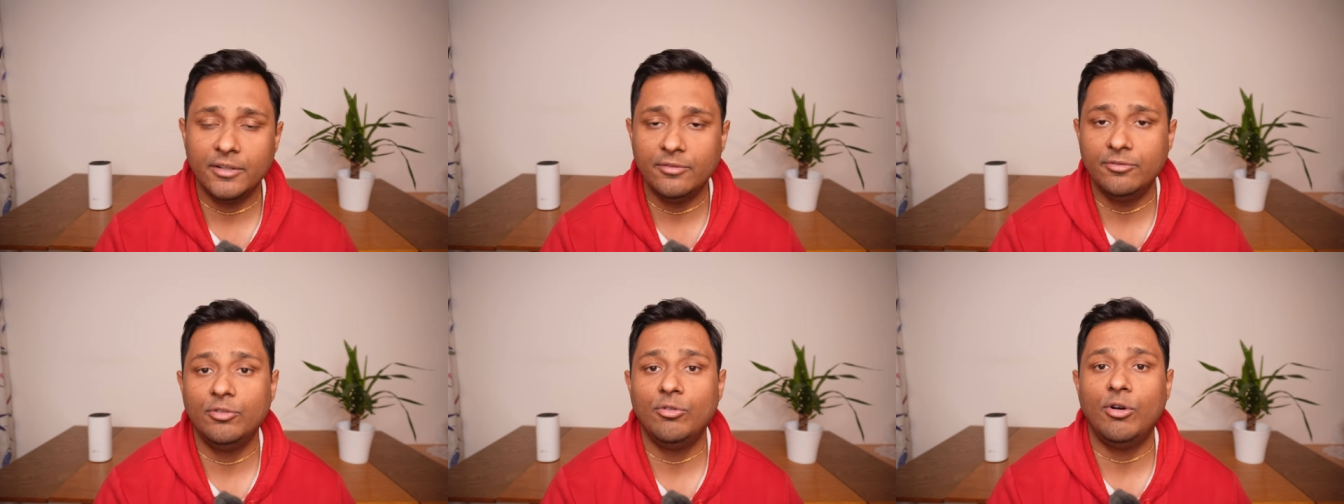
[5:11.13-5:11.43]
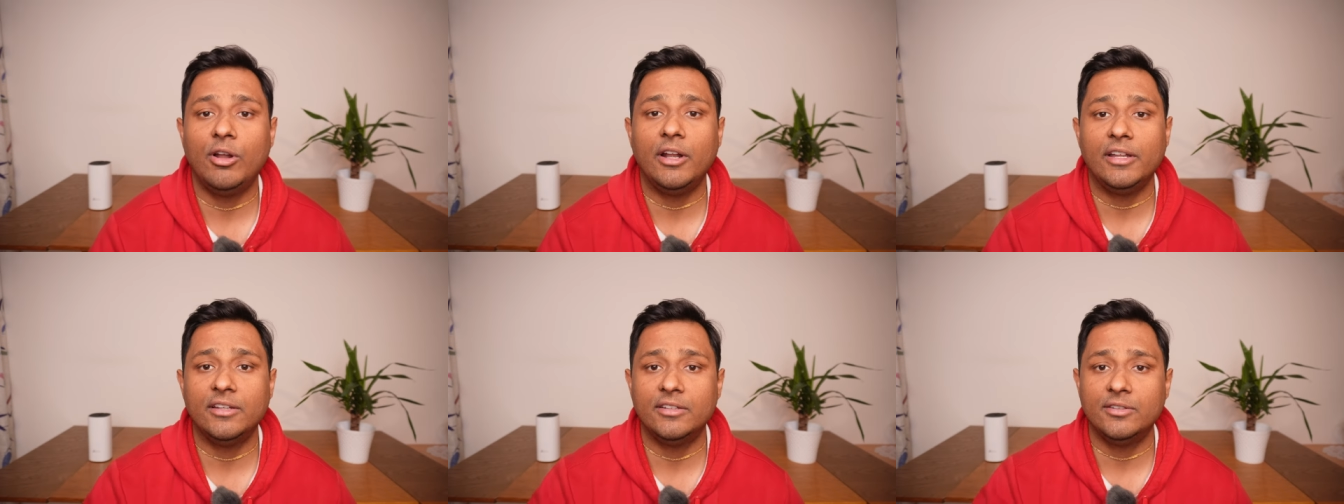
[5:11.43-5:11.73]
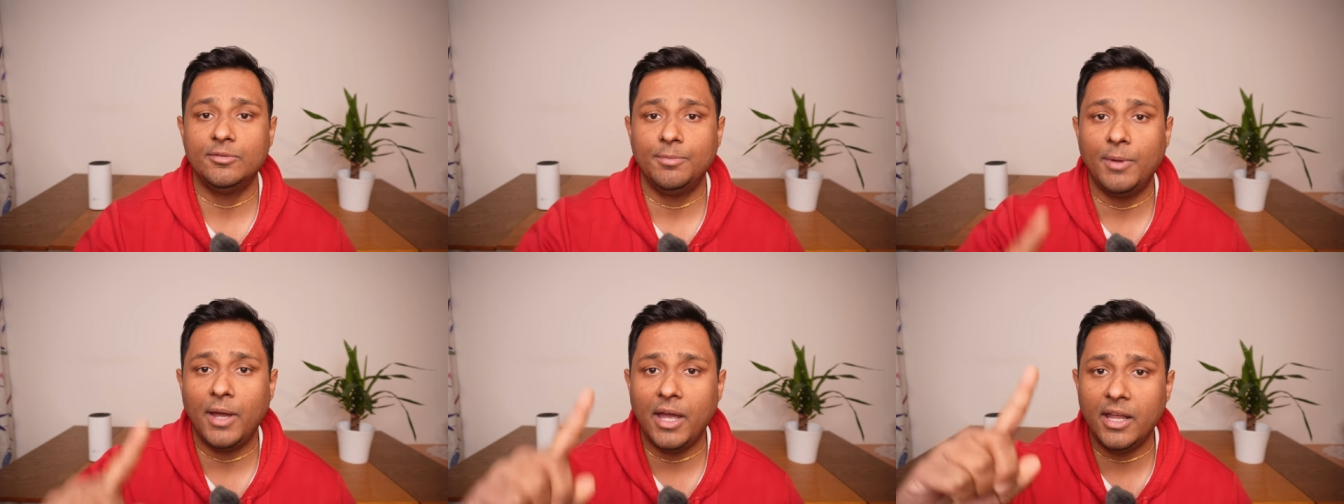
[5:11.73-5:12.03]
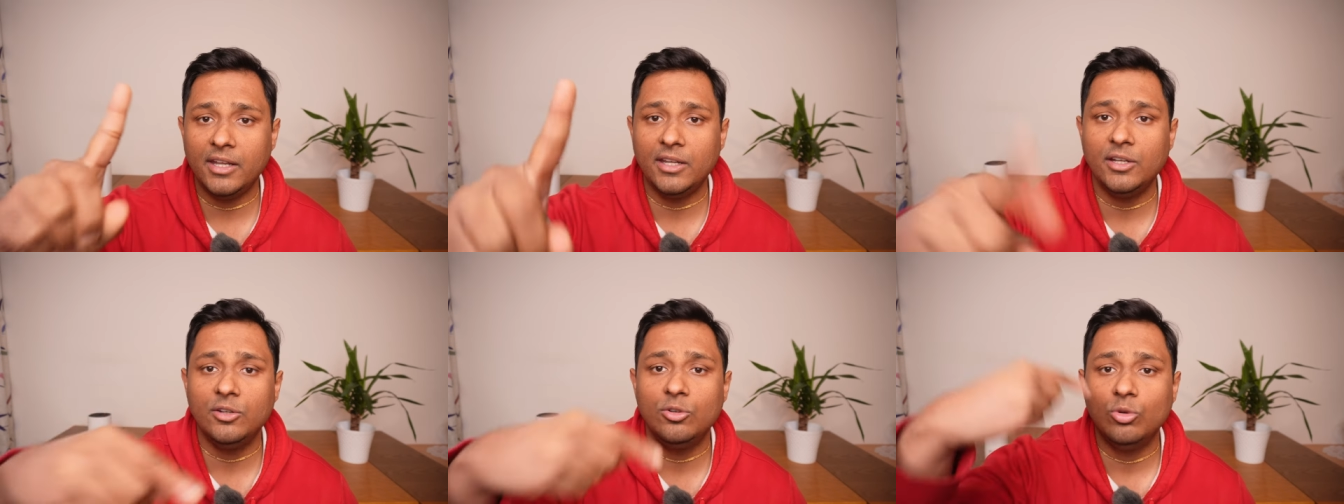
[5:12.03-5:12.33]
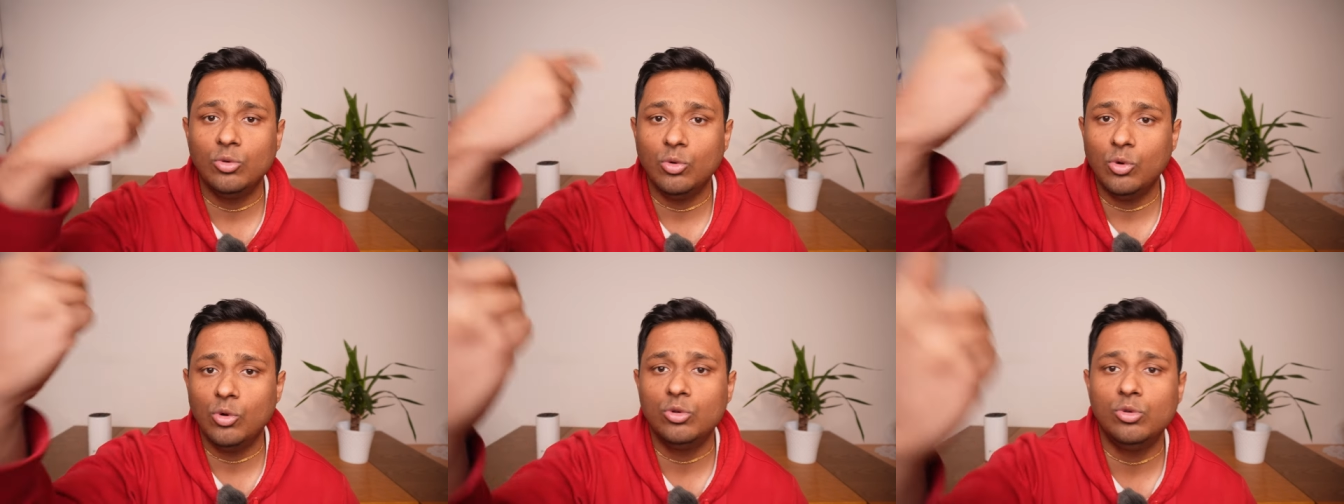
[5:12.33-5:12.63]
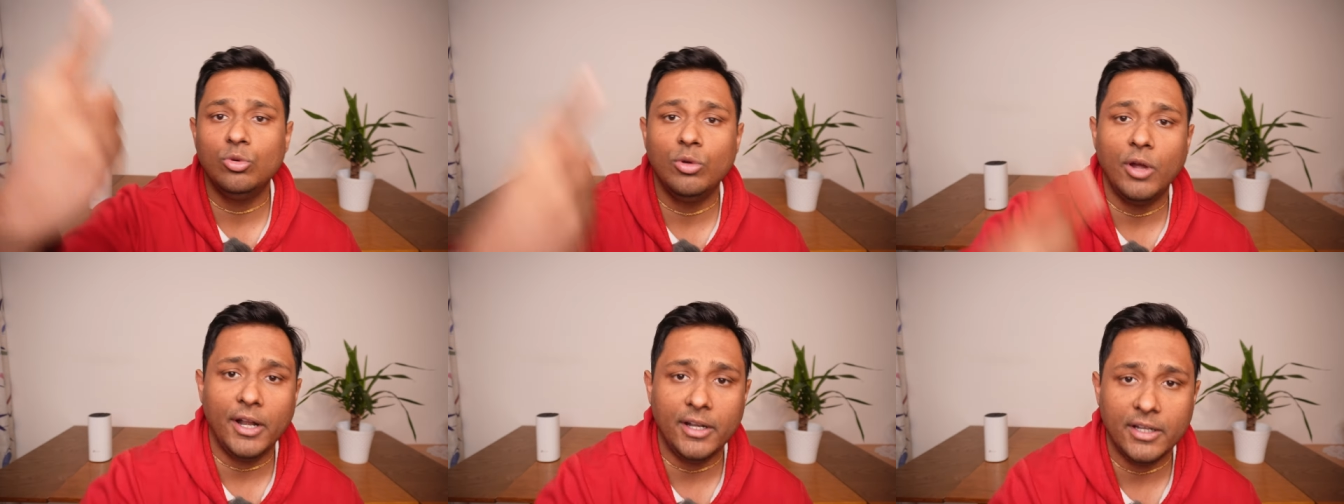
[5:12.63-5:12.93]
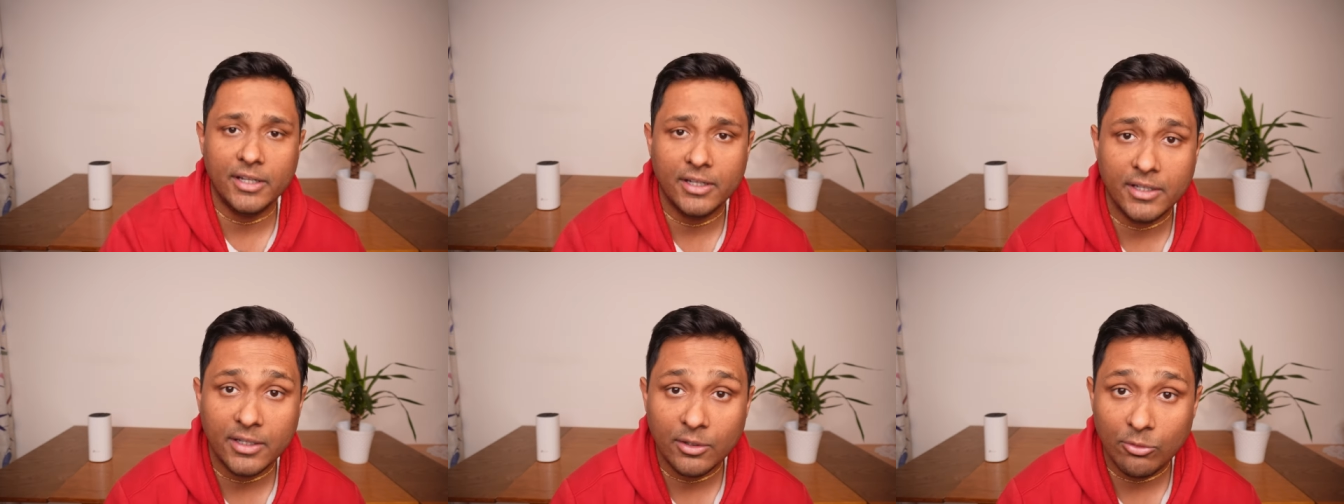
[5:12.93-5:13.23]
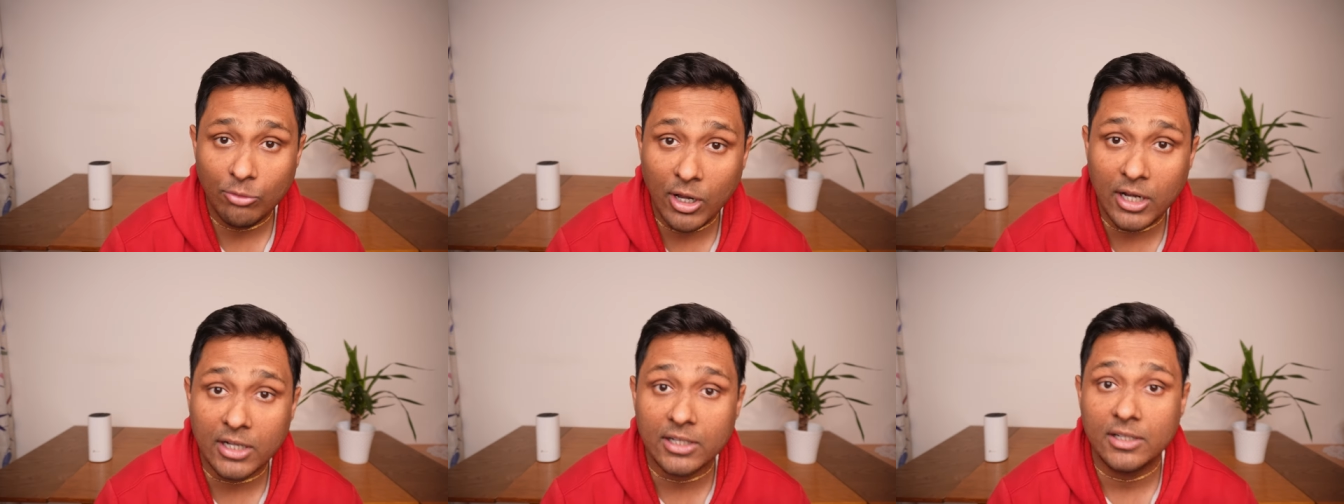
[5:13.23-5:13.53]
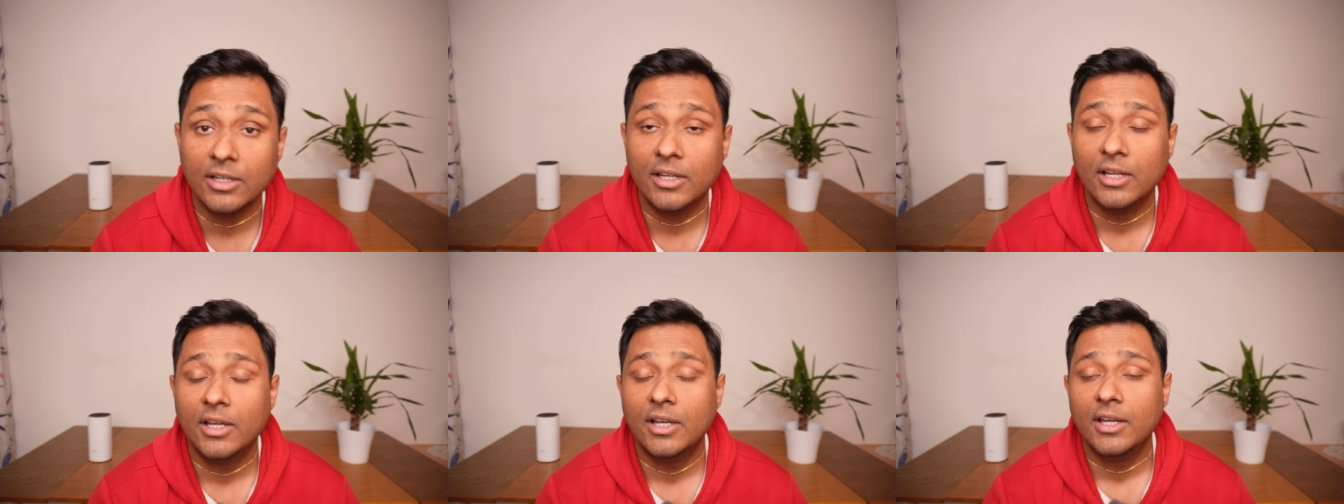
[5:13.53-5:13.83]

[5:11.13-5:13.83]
if you are aspiring to go to category 1,